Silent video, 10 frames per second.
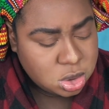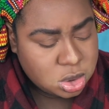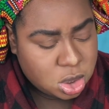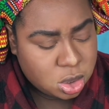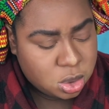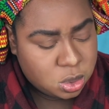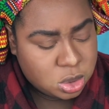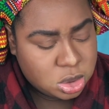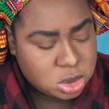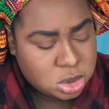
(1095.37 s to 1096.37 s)

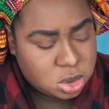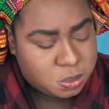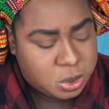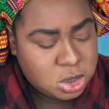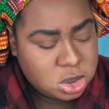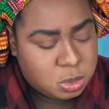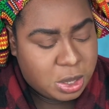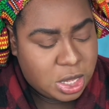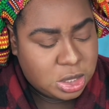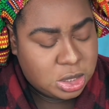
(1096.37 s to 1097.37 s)
So, it's the Peach
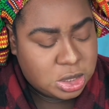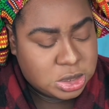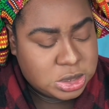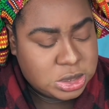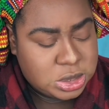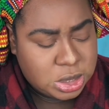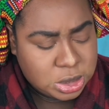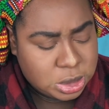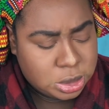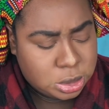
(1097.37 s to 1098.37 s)
Palette
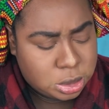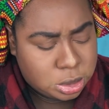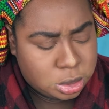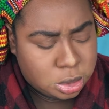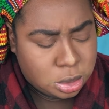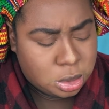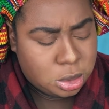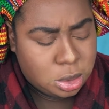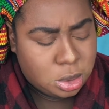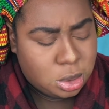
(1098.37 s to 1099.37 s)
Extended.
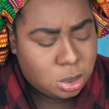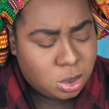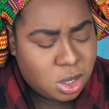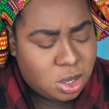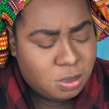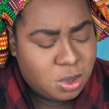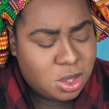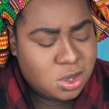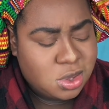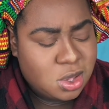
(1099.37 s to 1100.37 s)
What kind of
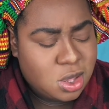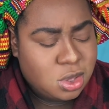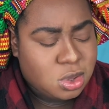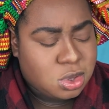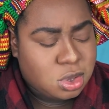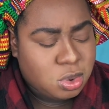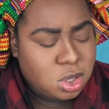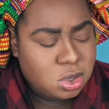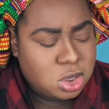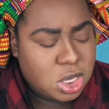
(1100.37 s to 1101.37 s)
mess? There's three
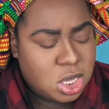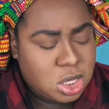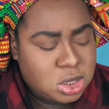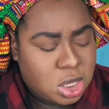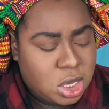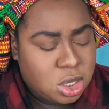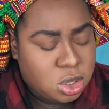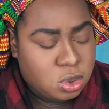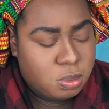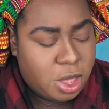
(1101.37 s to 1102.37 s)
new shades and a
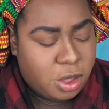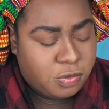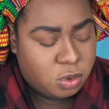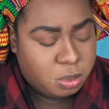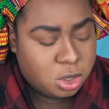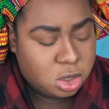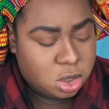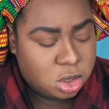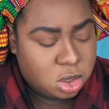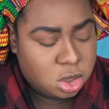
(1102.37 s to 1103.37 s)
new matte formula.
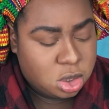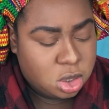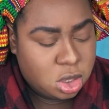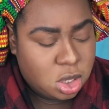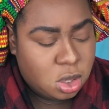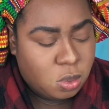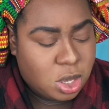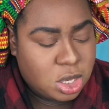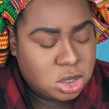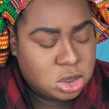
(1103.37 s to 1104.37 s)

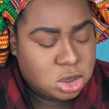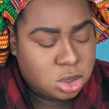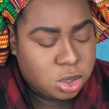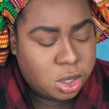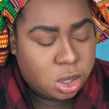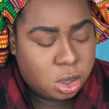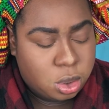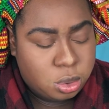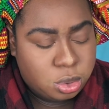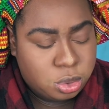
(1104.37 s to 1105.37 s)
Why not just create a
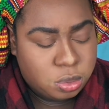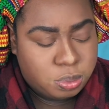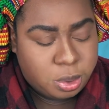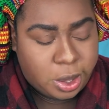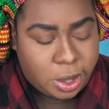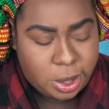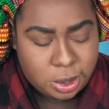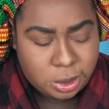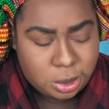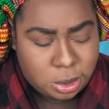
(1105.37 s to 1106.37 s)
whole new
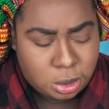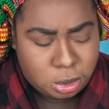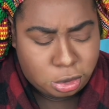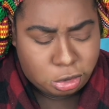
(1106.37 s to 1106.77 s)
palette?